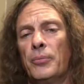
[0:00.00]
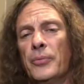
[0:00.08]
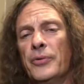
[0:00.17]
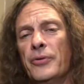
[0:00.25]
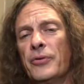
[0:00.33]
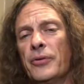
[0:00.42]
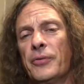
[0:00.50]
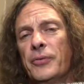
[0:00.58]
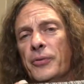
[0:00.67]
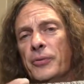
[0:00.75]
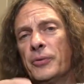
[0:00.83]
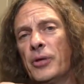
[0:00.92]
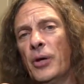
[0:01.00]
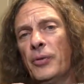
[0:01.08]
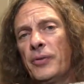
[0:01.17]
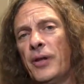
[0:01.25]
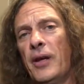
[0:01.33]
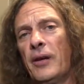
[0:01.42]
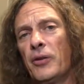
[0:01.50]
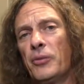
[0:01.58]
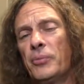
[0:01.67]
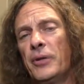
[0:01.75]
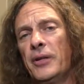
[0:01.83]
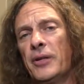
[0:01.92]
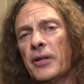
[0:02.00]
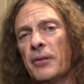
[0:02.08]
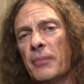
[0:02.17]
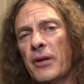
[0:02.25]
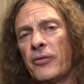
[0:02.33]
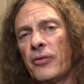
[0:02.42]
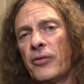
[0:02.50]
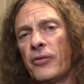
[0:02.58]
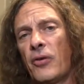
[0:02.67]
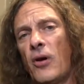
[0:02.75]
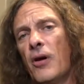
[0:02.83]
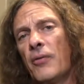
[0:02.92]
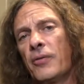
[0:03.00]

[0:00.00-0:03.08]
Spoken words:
Usually if you coat that a little bit, it makes it soft